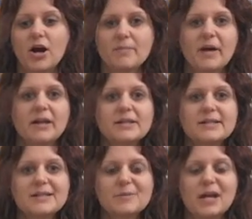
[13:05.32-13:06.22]
arm
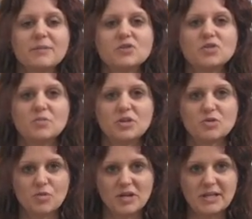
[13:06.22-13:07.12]
balances become so
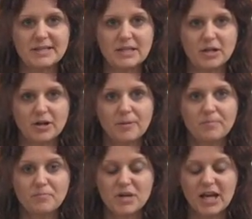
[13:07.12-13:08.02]
much more easier,
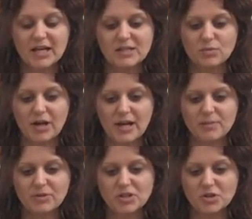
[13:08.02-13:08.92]
because we're
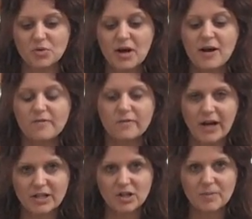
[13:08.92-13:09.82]
able to
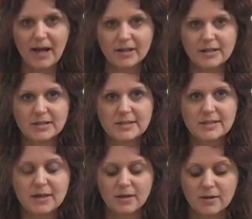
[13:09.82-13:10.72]
find our
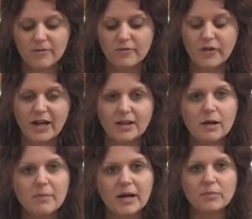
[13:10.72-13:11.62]
balance, find
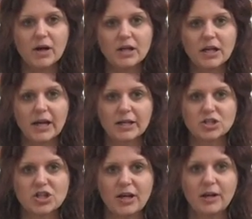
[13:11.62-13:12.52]
that mind-body
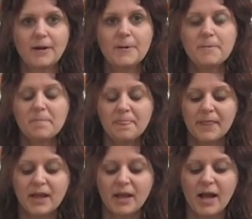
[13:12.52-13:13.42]
connection,
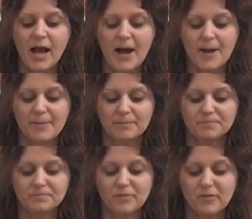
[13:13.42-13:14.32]

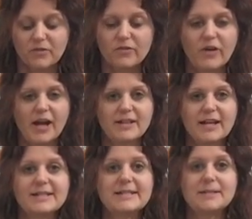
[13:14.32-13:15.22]
find
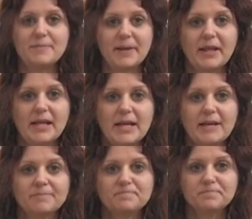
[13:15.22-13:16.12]
that stability